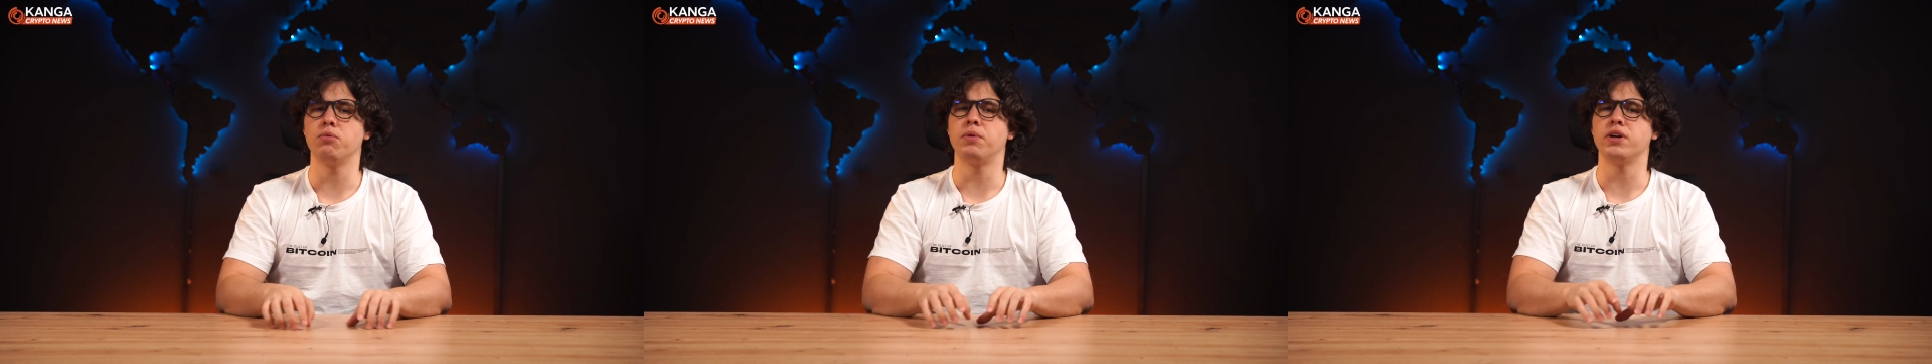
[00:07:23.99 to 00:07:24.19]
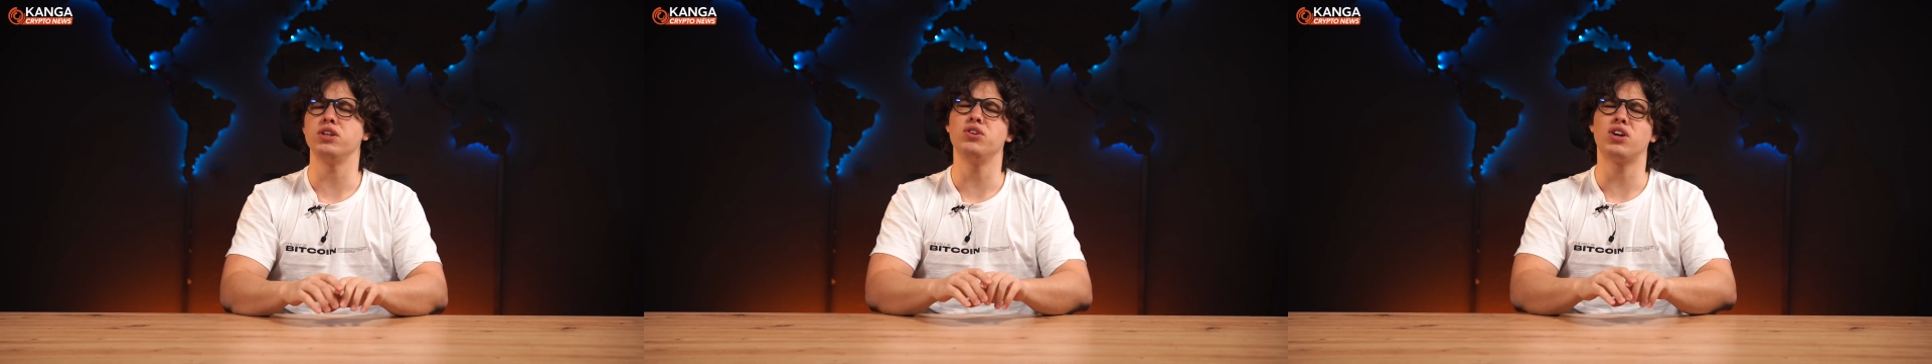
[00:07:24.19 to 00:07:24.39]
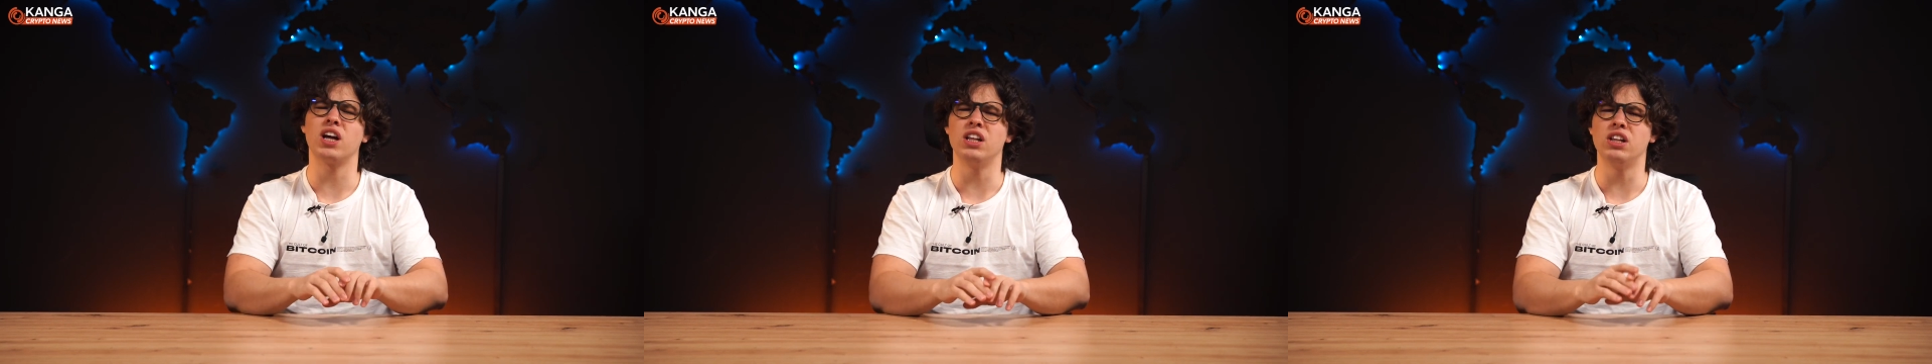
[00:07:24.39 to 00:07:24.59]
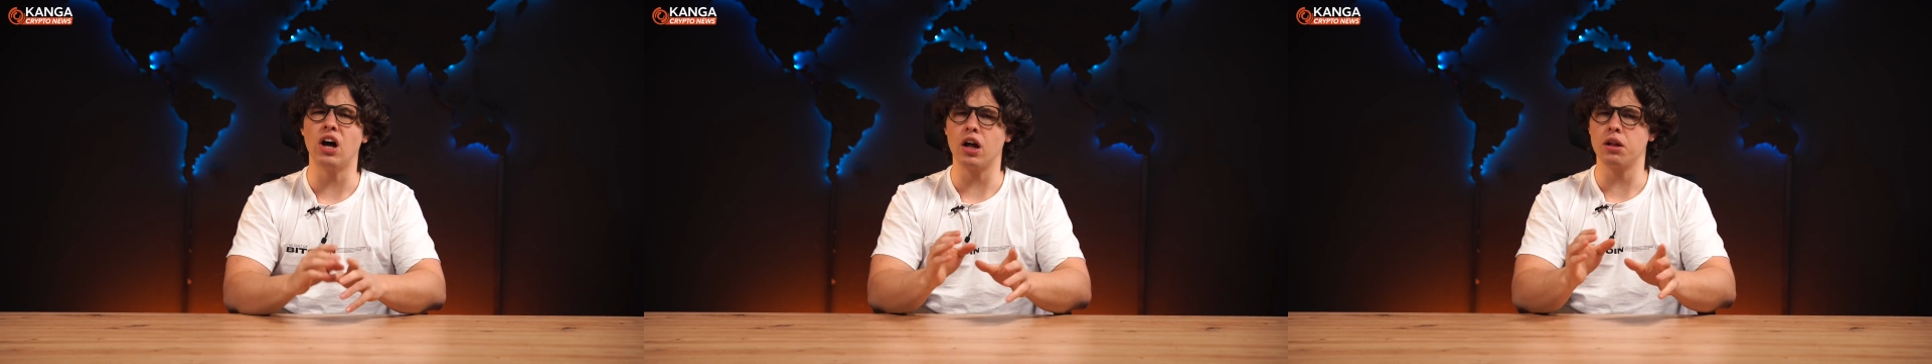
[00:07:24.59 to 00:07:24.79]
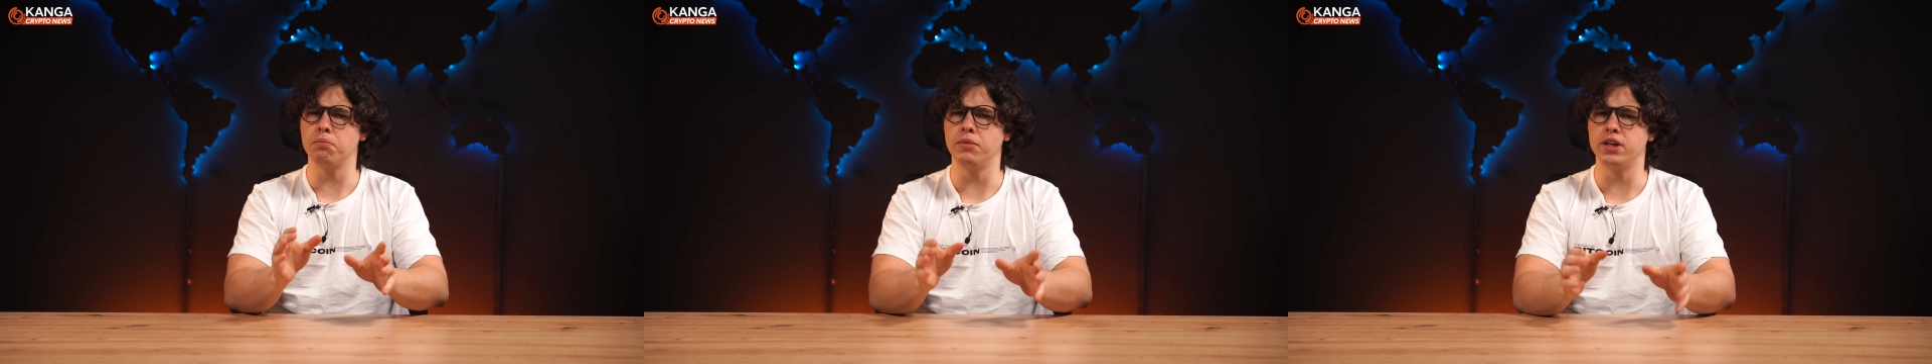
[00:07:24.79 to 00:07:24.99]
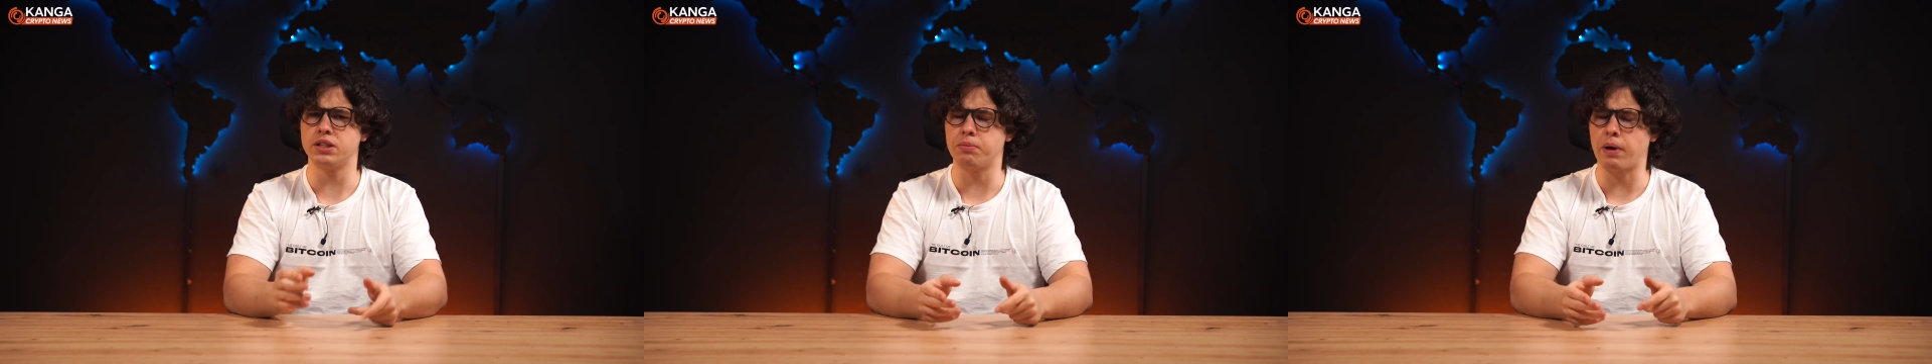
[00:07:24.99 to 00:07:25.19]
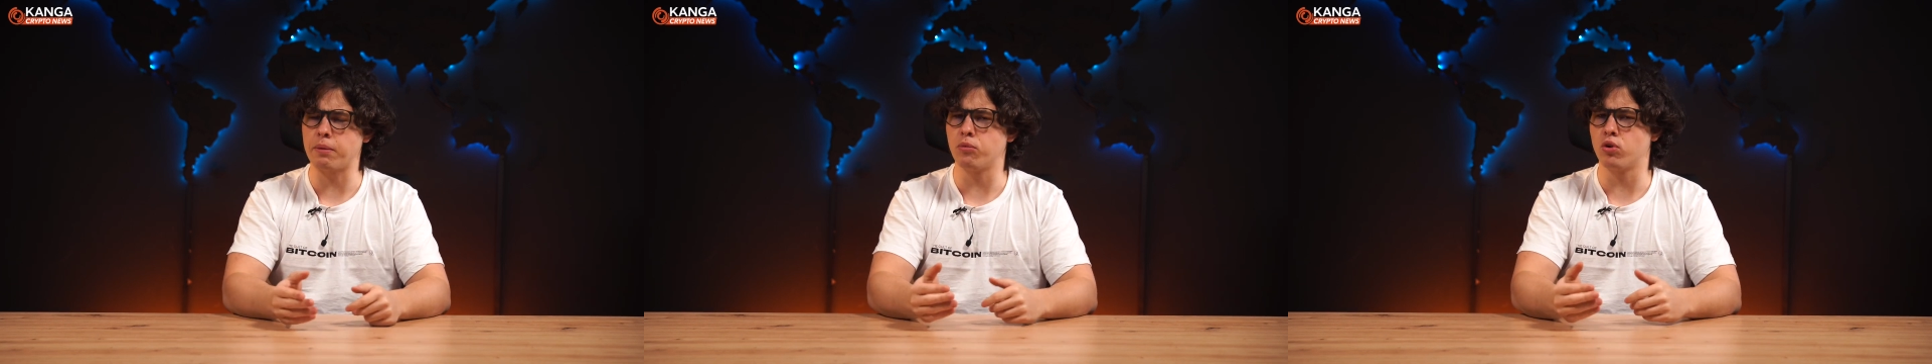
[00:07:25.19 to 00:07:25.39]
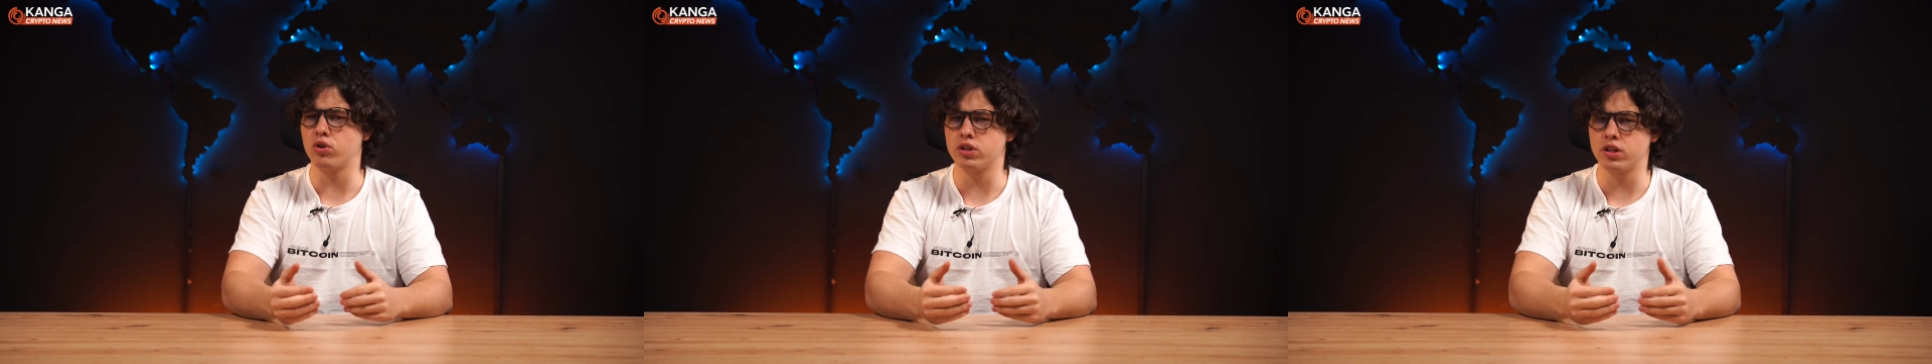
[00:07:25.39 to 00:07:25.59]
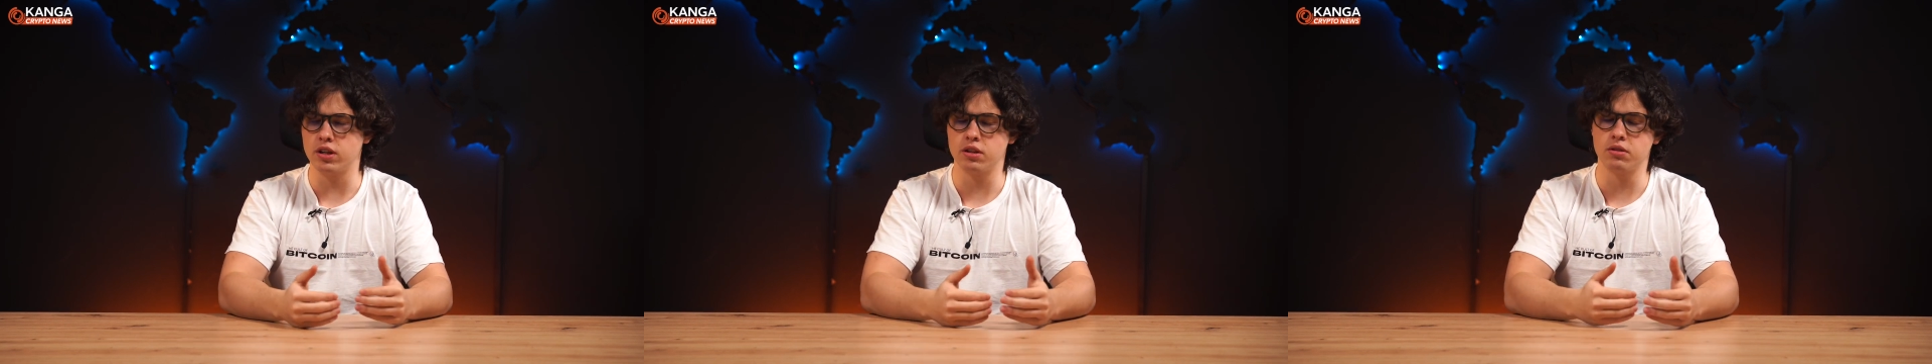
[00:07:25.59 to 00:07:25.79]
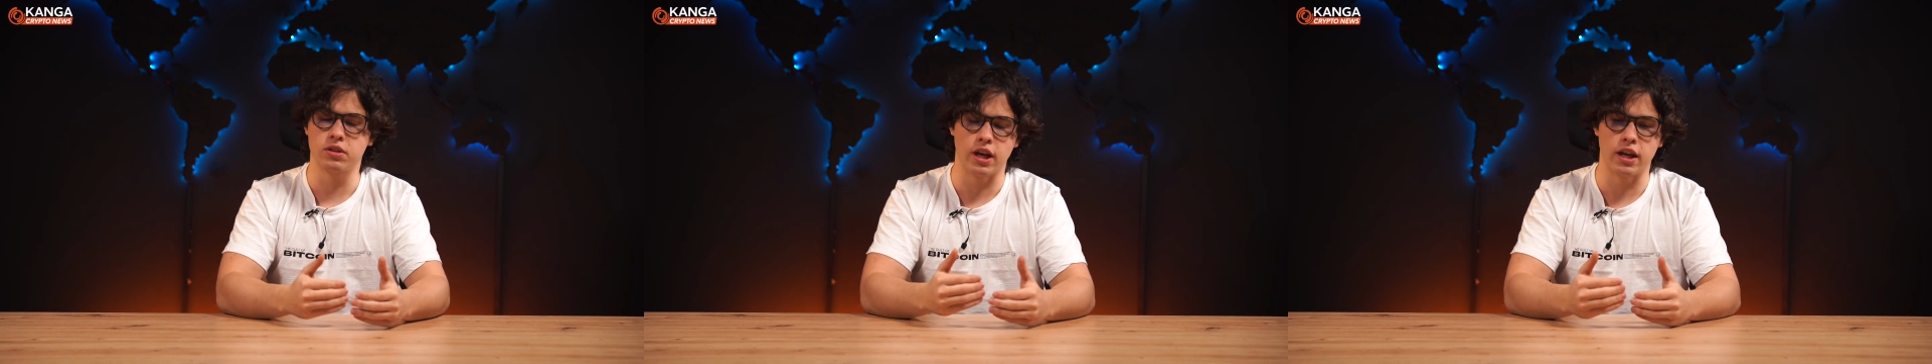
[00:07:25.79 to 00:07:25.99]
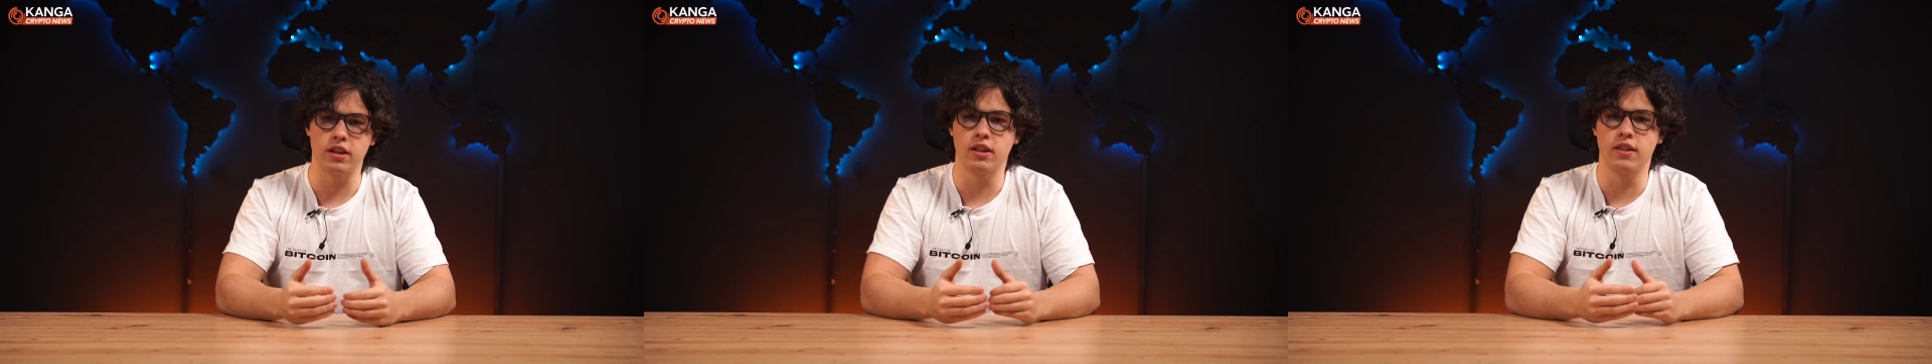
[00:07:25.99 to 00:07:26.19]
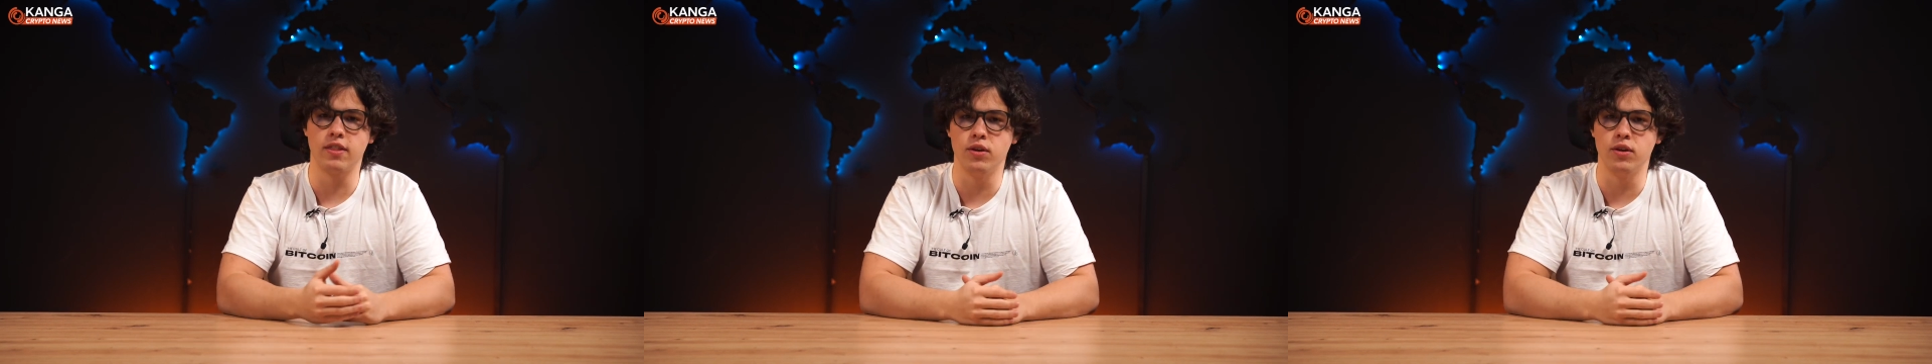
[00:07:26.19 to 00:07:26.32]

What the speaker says: but you cannot miss by more than 10